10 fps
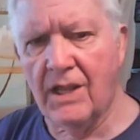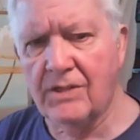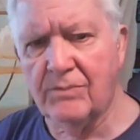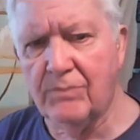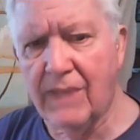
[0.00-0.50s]

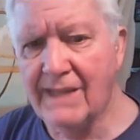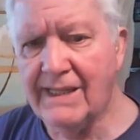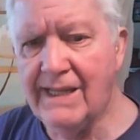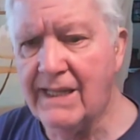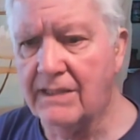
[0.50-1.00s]
blending
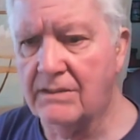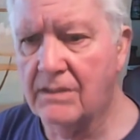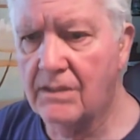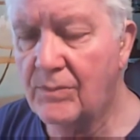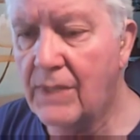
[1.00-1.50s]
in,
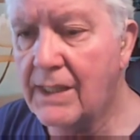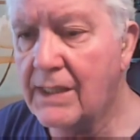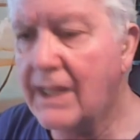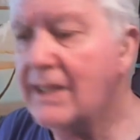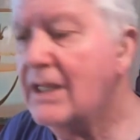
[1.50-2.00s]
but
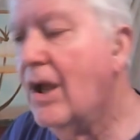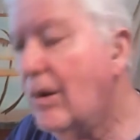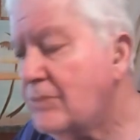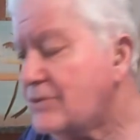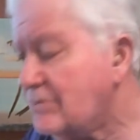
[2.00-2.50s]
it
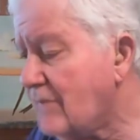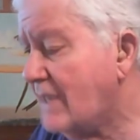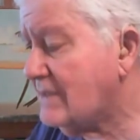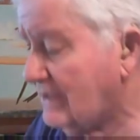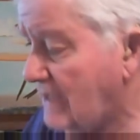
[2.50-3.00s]
helps make the
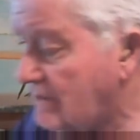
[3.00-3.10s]
clouds